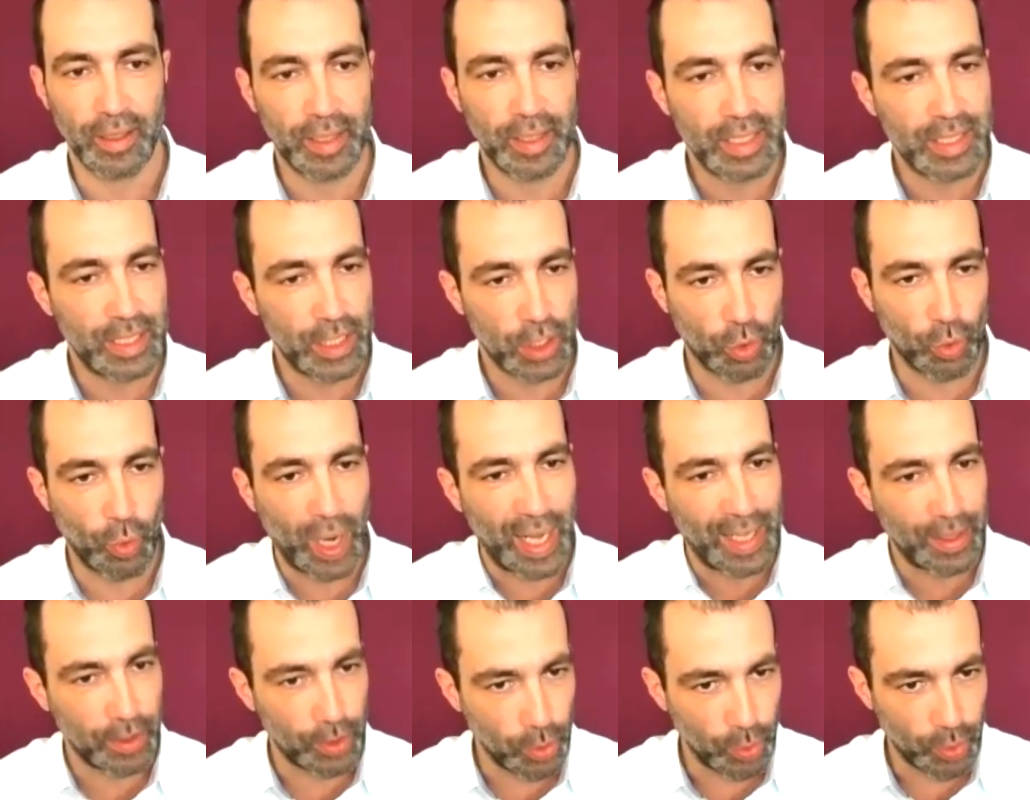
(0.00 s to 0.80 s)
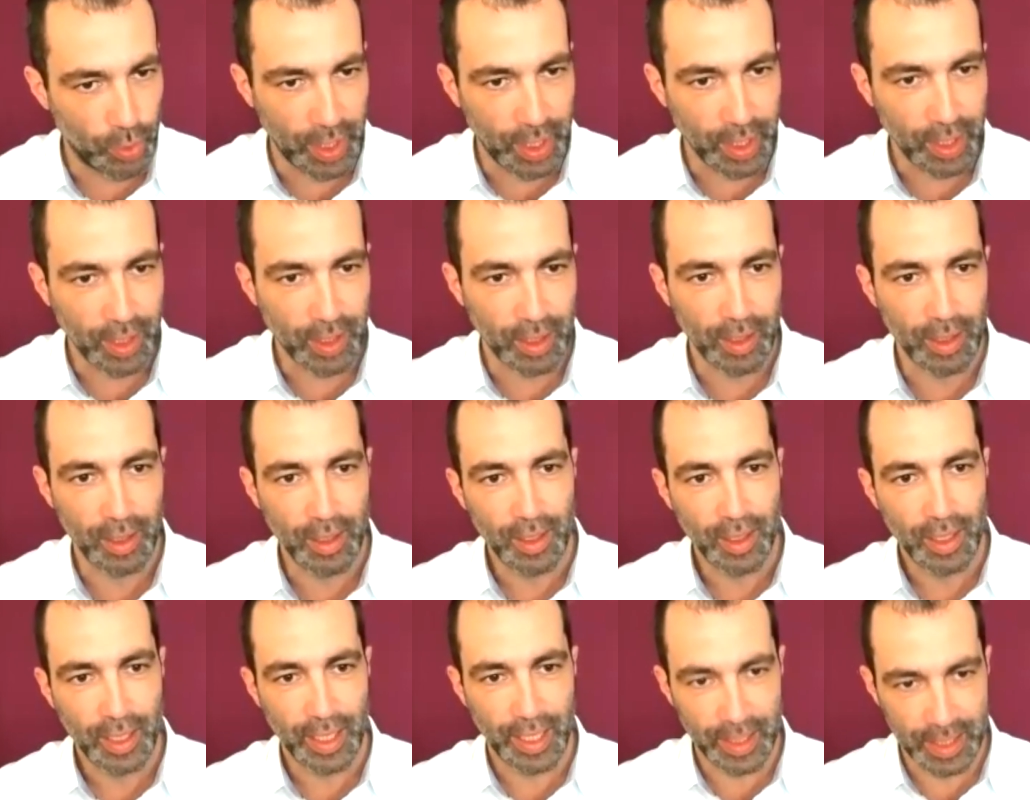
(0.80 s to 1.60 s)
This is quite unique
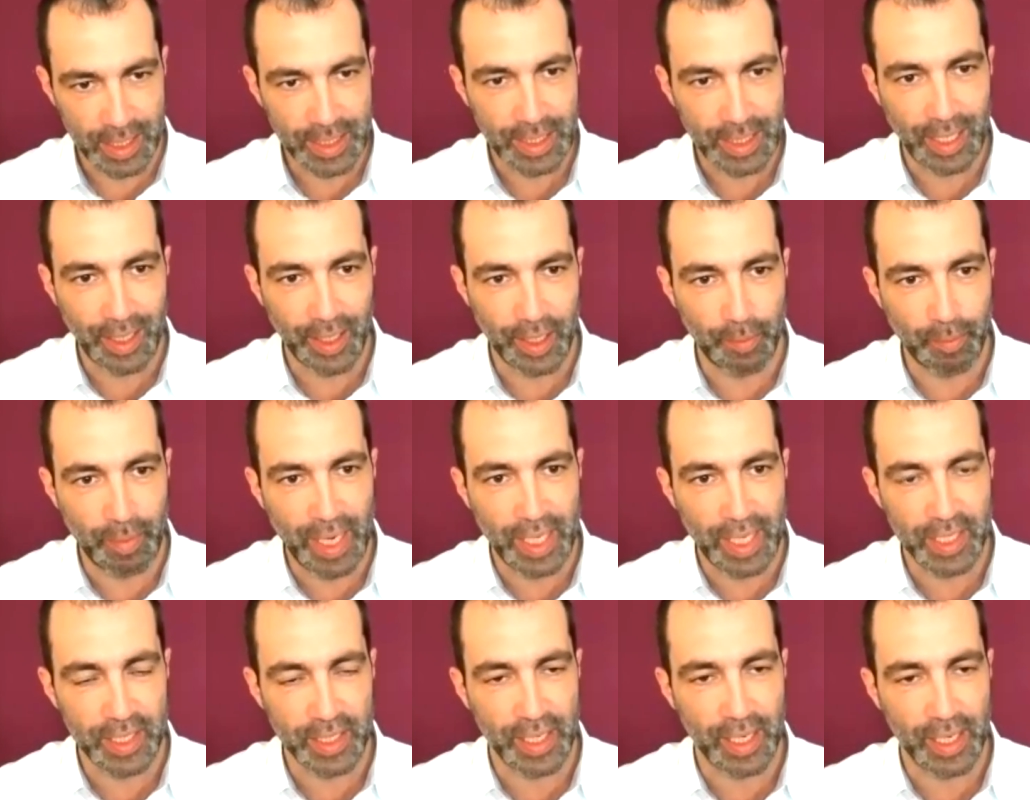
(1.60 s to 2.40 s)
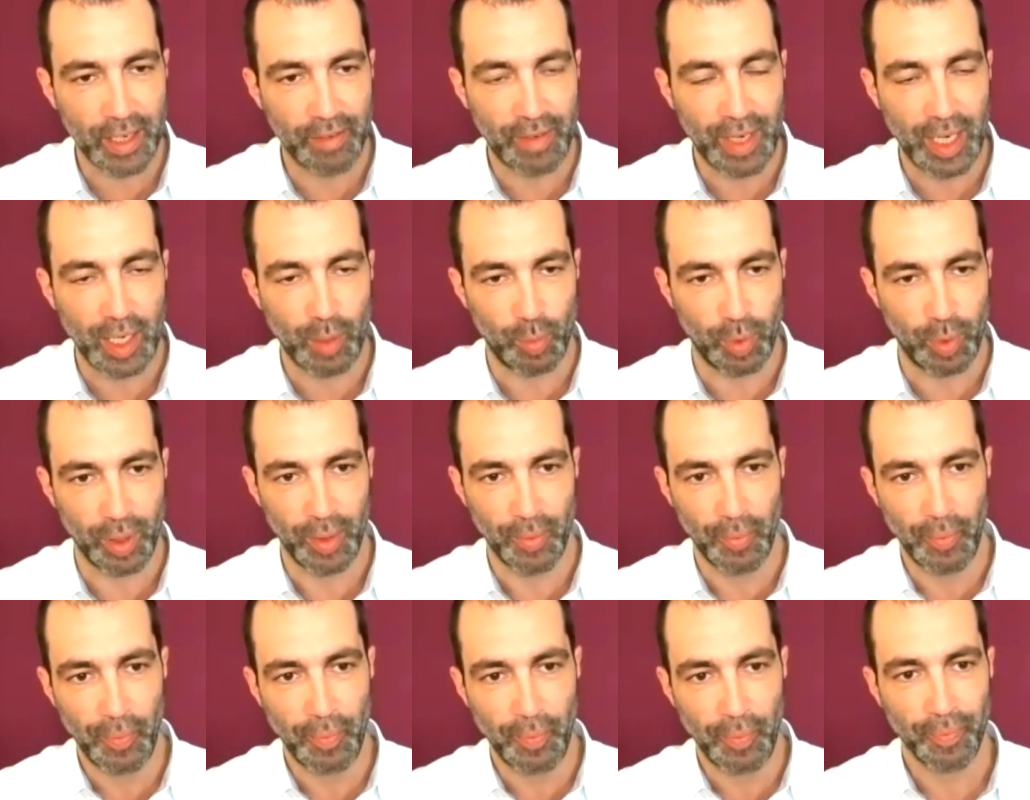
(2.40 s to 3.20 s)
and still remains here
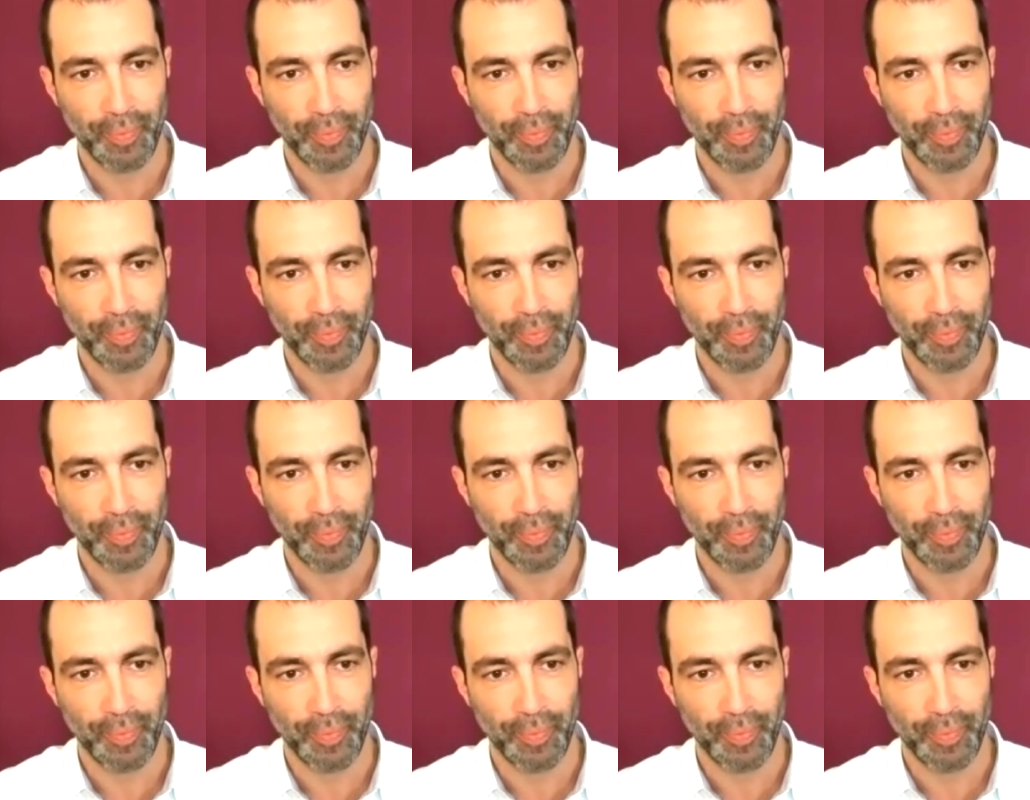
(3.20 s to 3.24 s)
available.